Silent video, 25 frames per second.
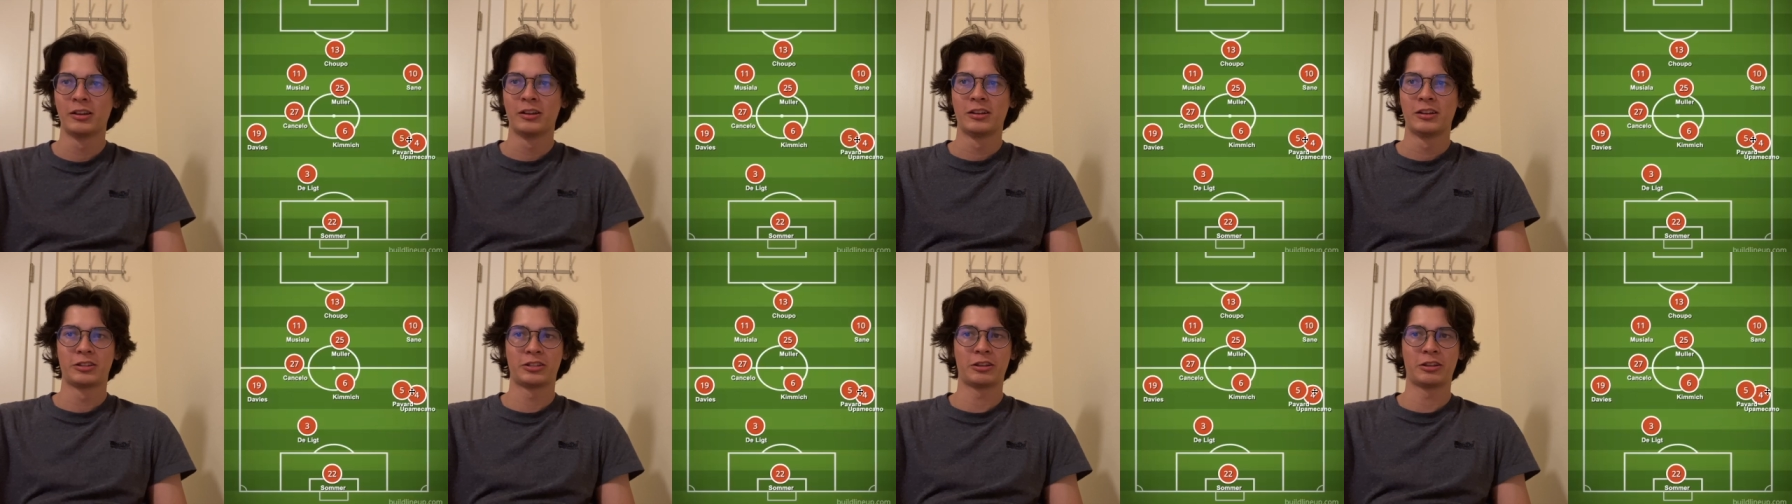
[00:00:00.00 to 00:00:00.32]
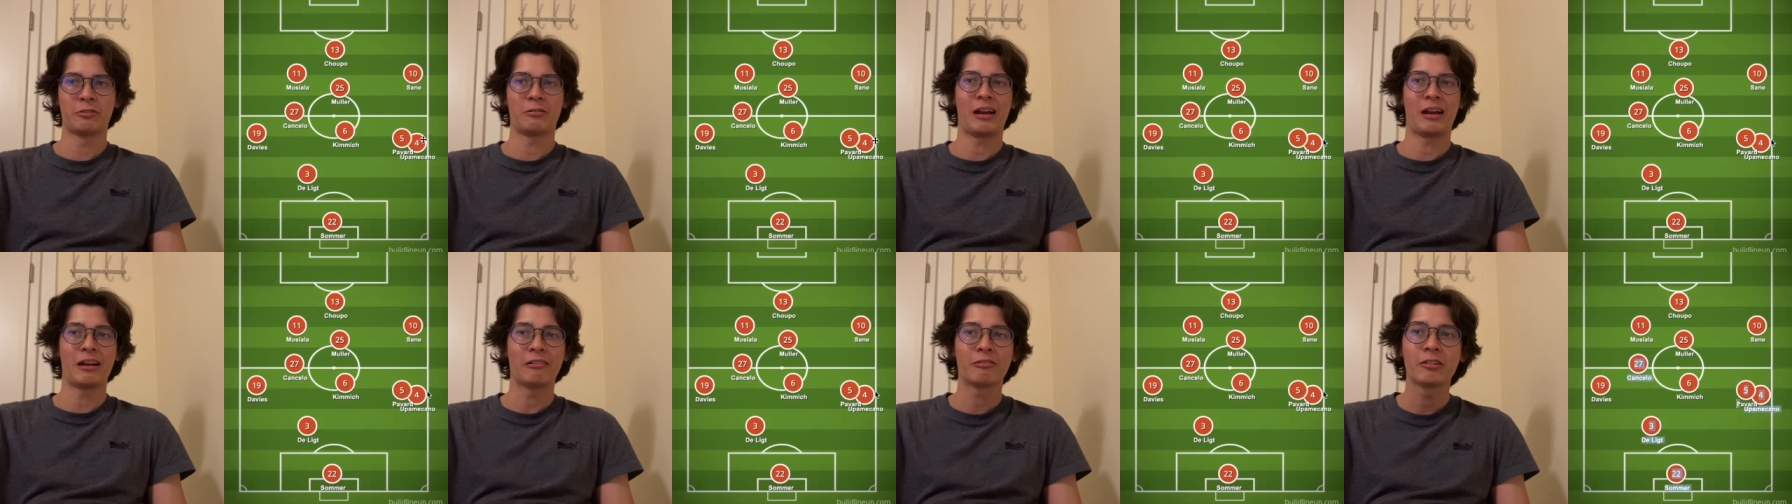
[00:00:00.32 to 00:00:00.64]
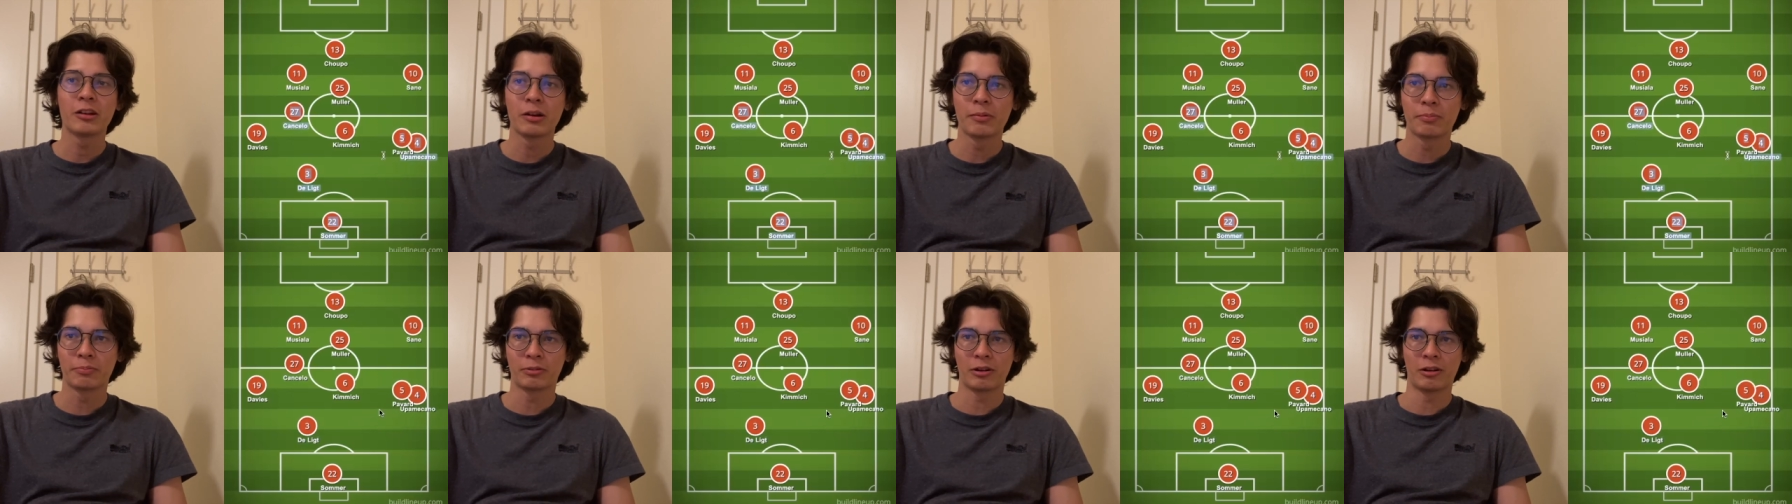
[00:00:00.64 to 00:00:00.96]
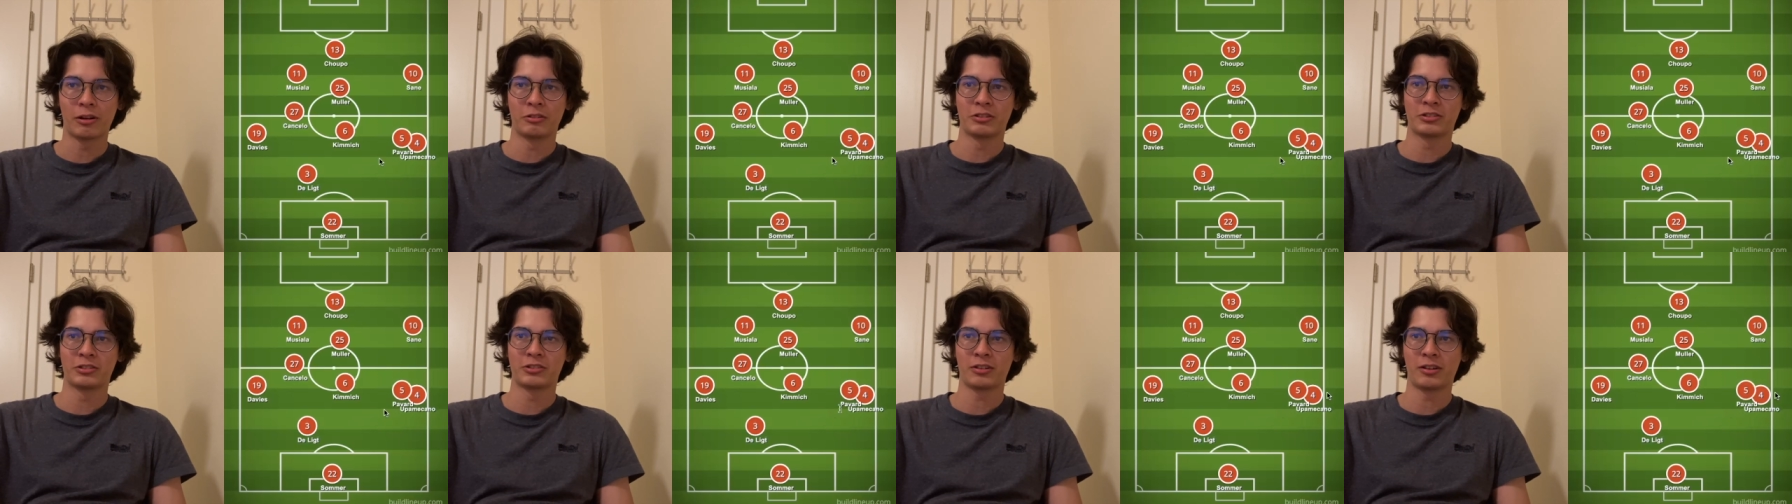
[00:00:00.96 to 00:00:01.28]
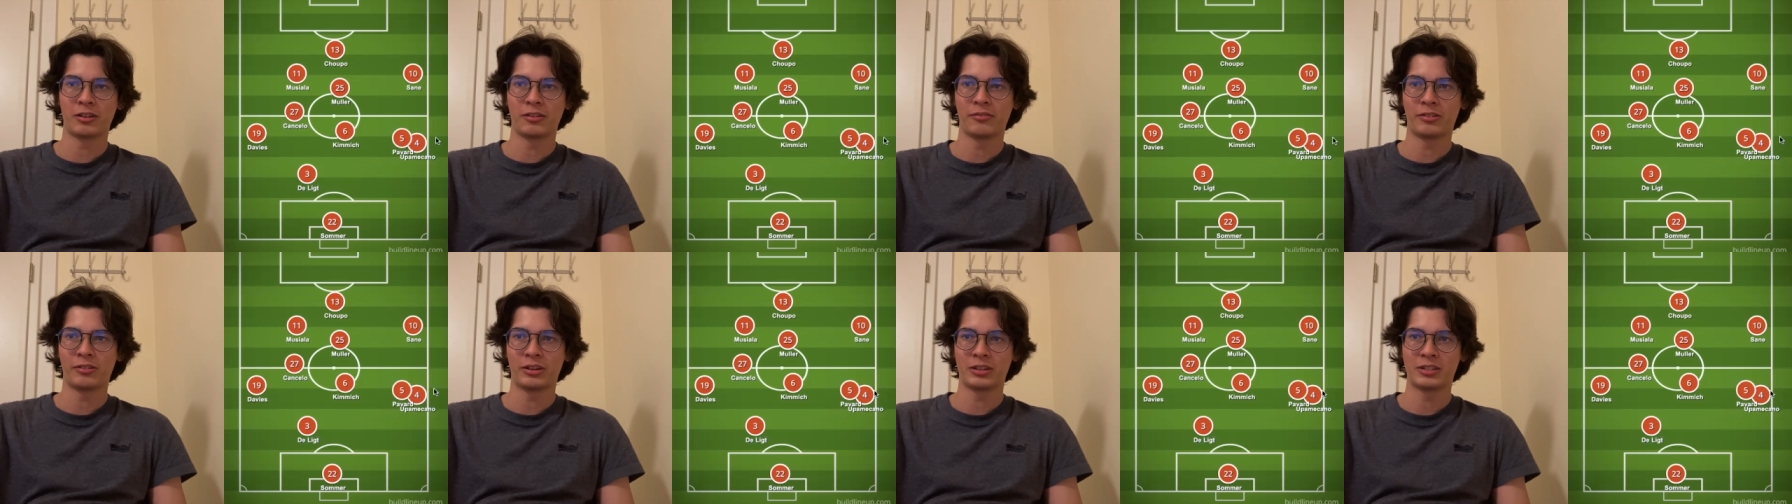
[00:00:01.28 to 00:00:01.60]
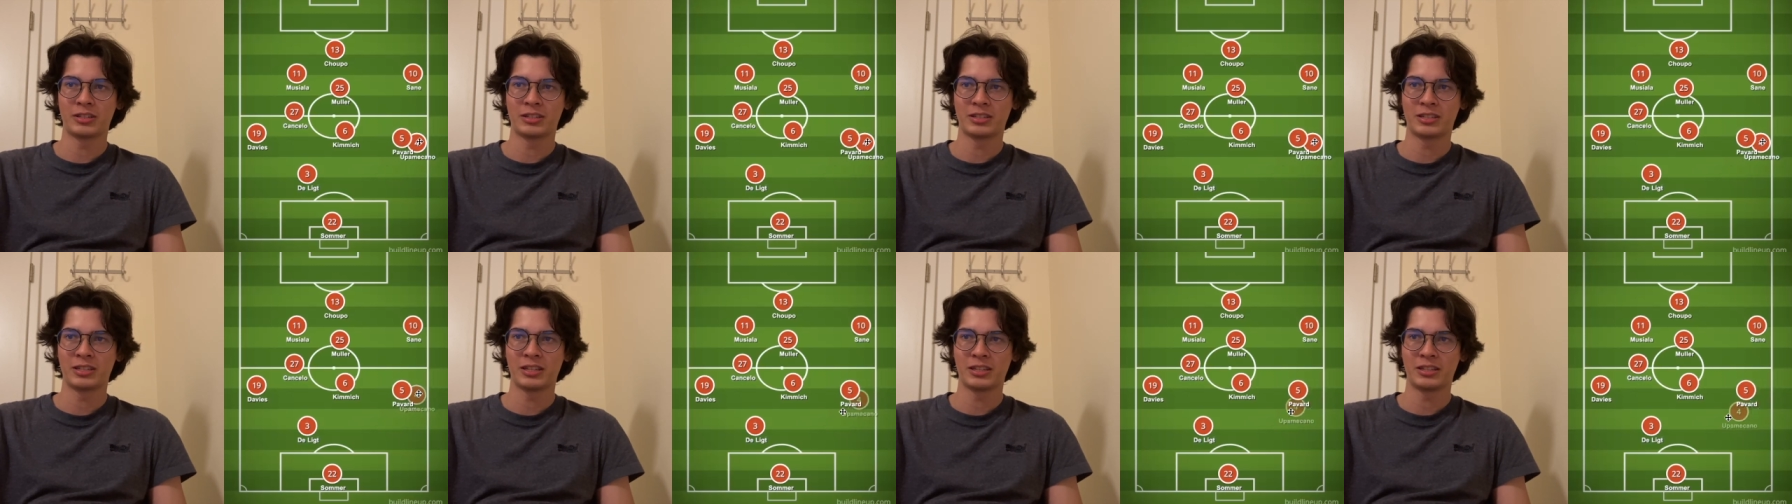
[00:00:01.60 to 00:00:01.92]
so error prone, sorry,
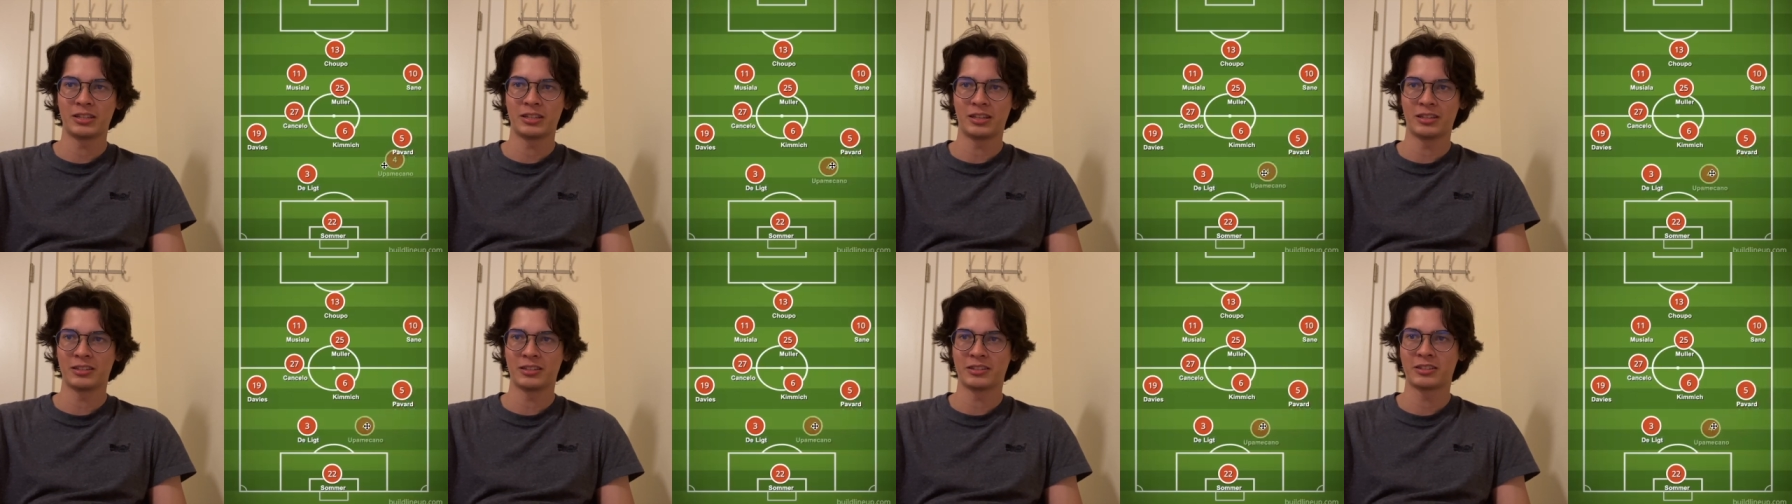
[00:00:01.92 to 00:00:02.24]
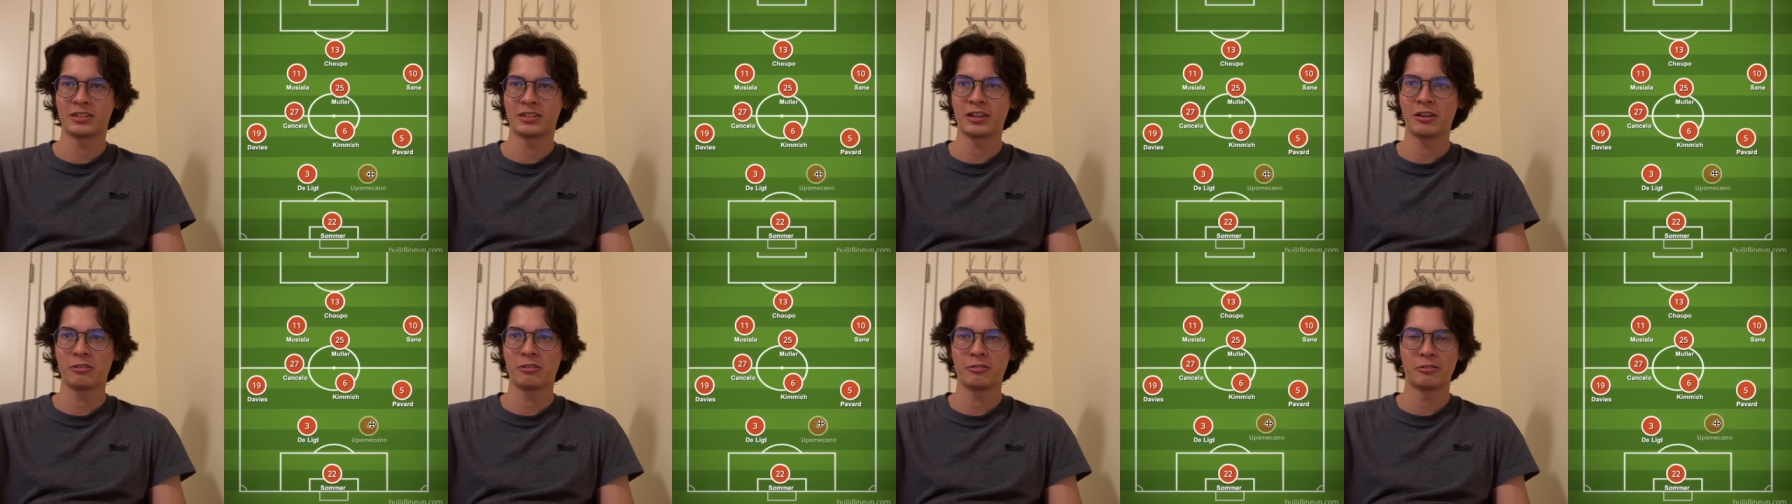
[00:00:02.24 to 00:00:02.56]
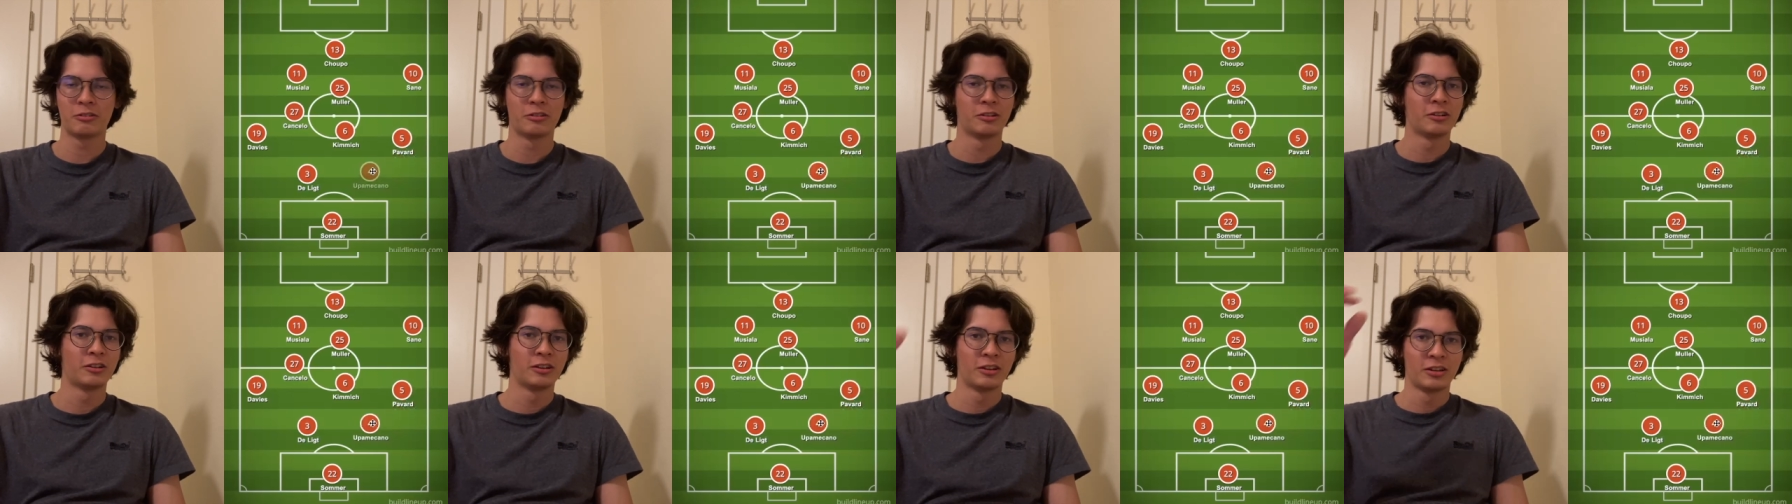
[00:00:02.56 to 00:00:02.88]
versus City, and so